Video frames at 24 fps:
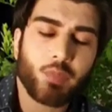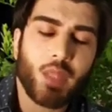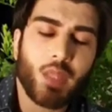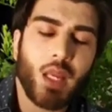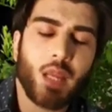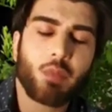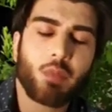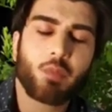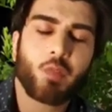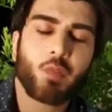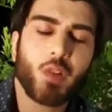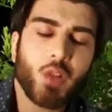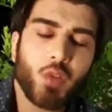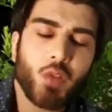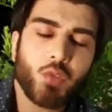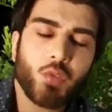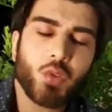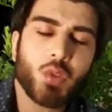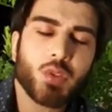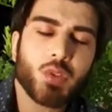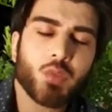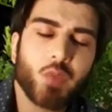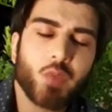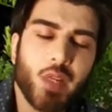I'm one of
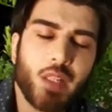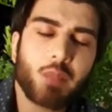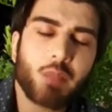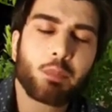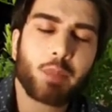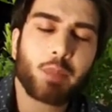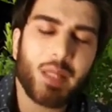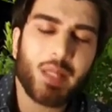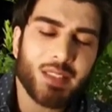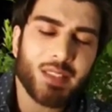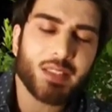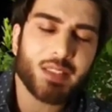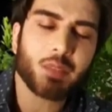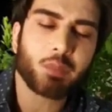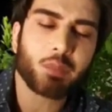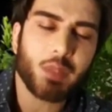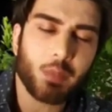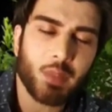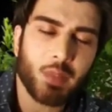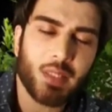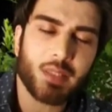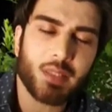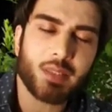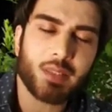those very blessed
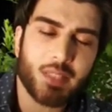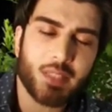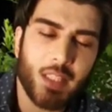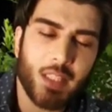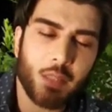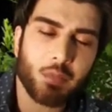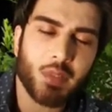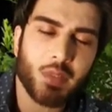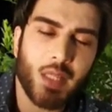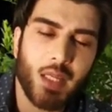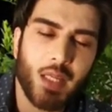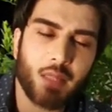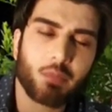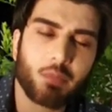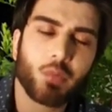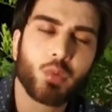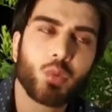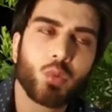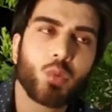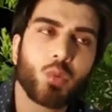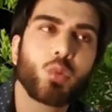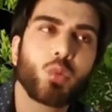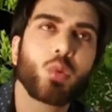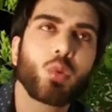people at the same time
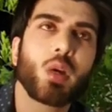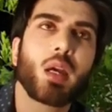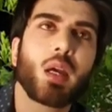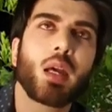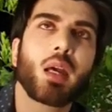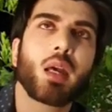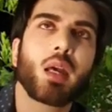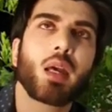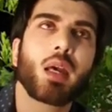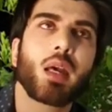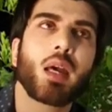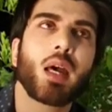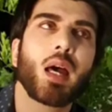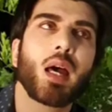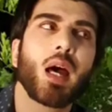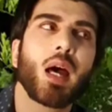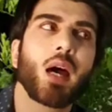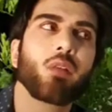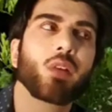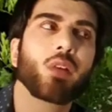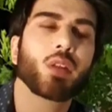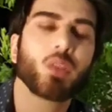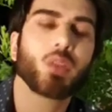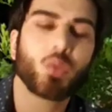who
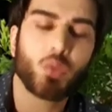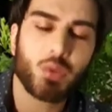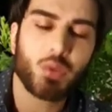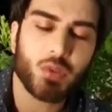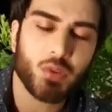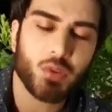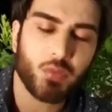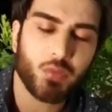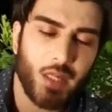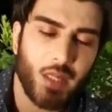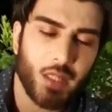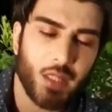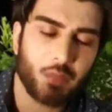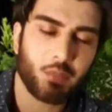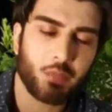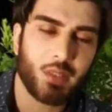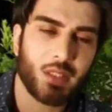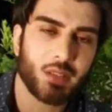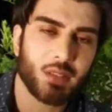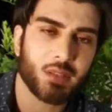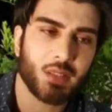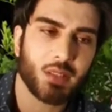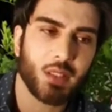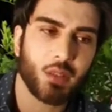have a huge fan
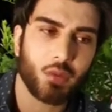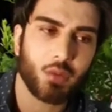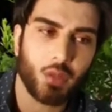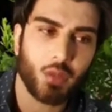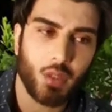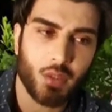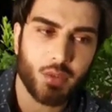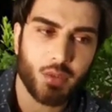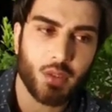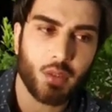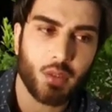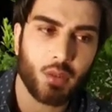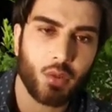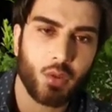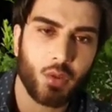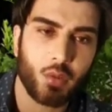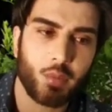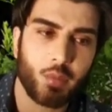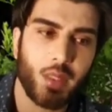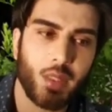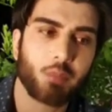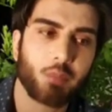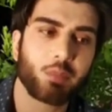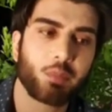base across the
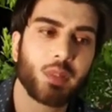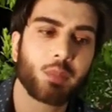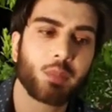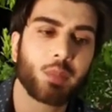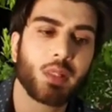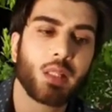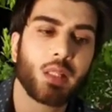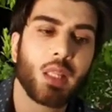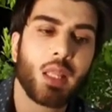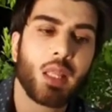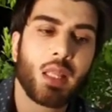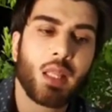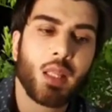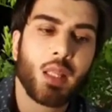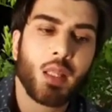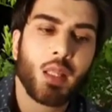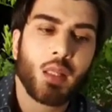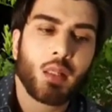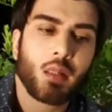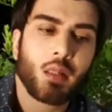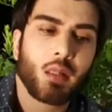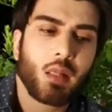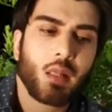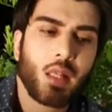globe, and people
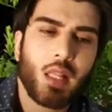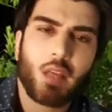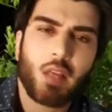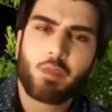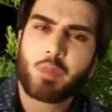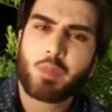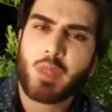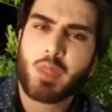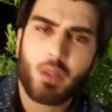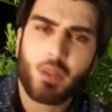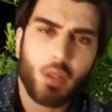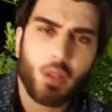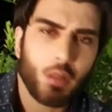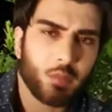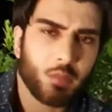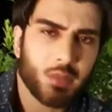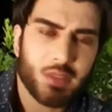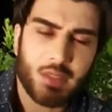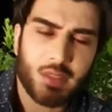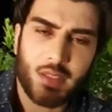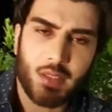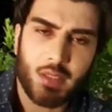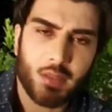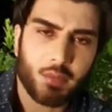love me
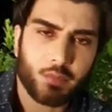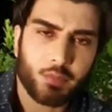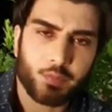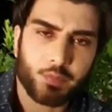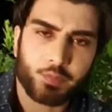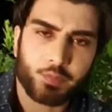enormously.